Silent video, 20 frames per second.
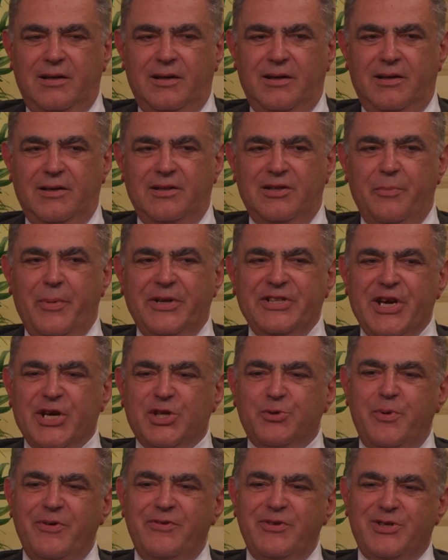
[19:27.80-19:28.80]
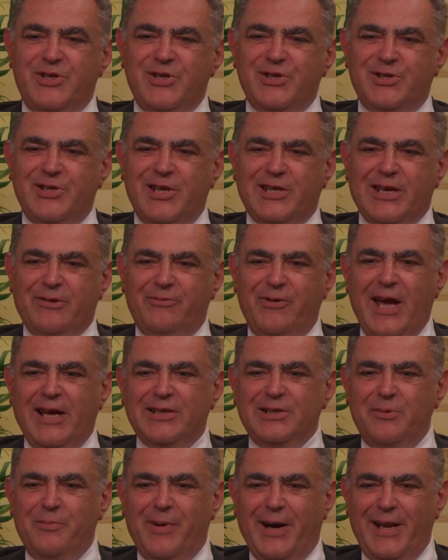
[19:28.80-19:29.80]
in the many experiences that I've
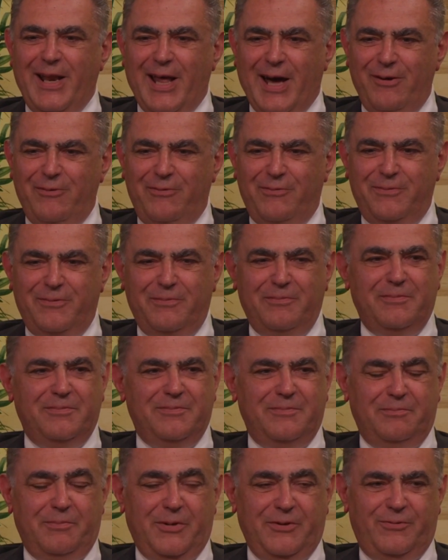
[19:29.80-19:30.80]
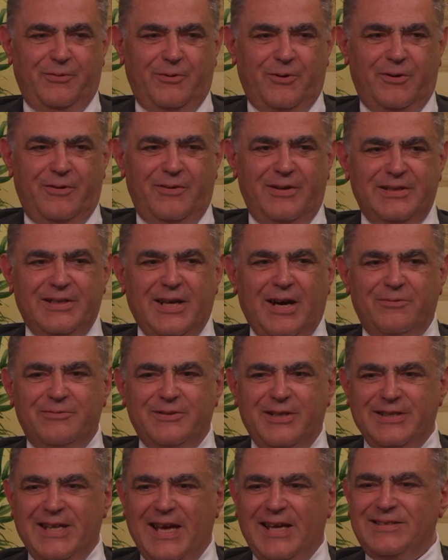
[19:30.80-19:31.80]
had in my life before and
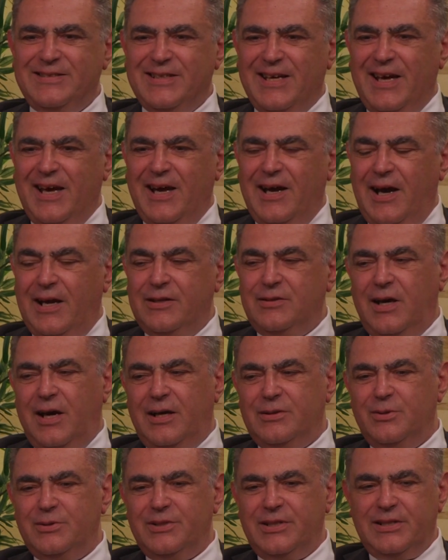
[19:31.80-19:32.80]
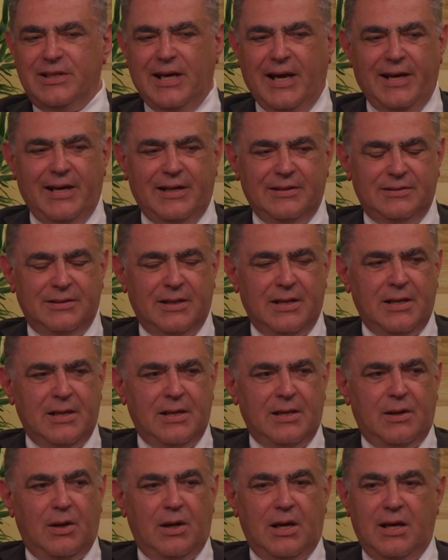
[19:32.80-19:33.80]
after that, I don't think I had
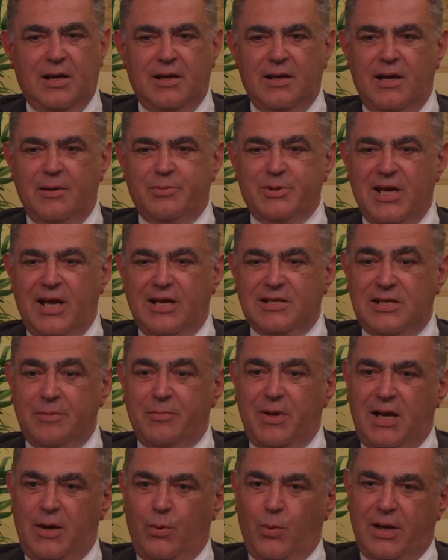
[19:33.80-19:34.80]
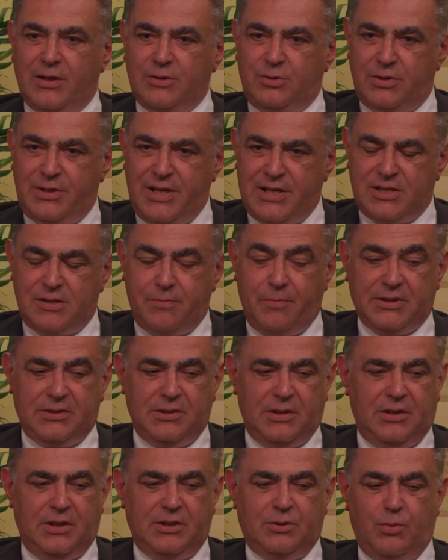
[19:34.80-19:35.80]
a similar one to this, but
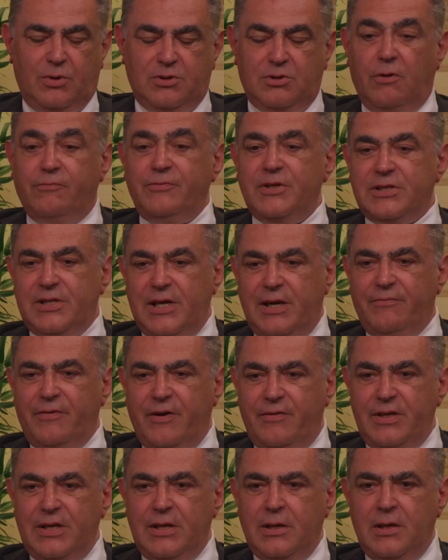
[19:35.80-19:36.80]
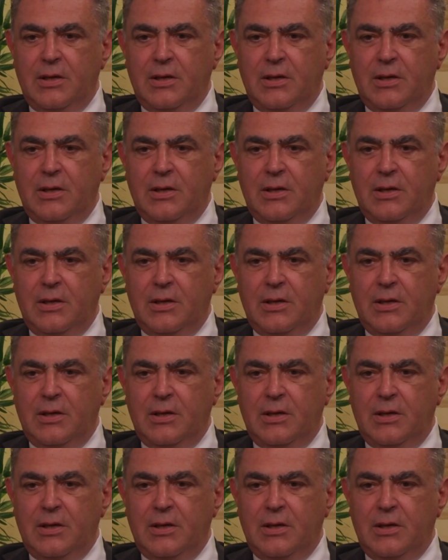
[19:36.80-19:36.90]
it was obviously a very